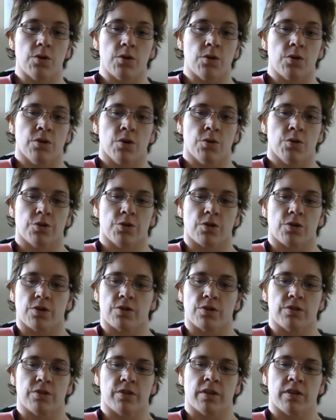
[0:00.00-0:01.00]
those
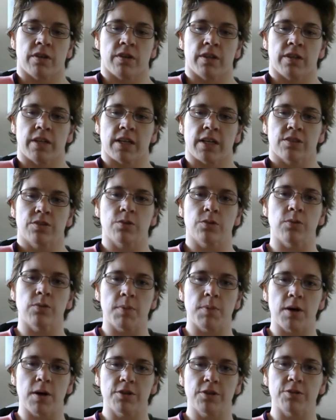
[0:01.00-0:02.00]
are next to
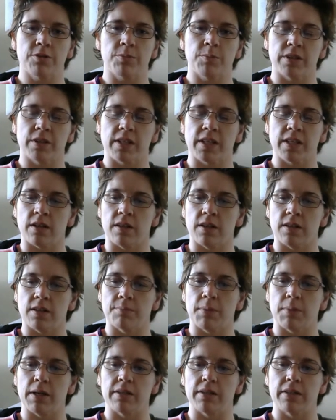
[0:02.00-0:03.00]
impossible to get
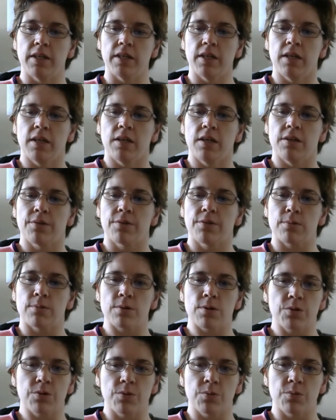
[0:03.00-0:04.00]
on. But
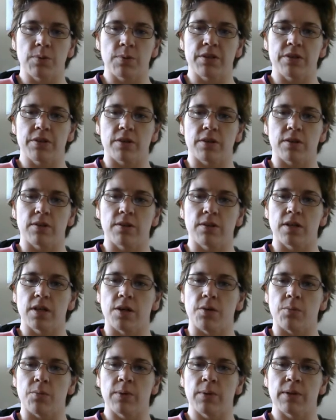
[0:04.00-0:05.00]
throughout the winter,
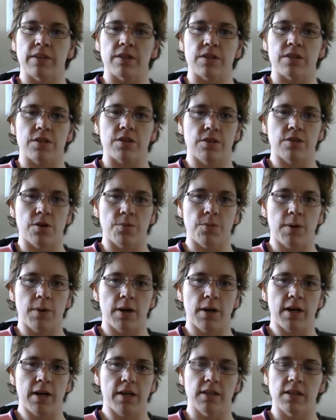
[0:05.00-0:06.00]
with the snow
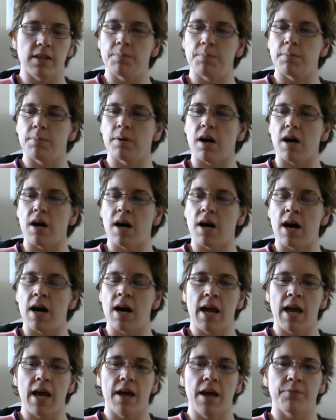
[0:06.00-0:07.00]
pile up,
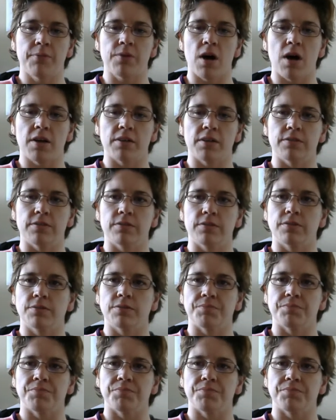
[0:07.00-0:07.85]
I have gotten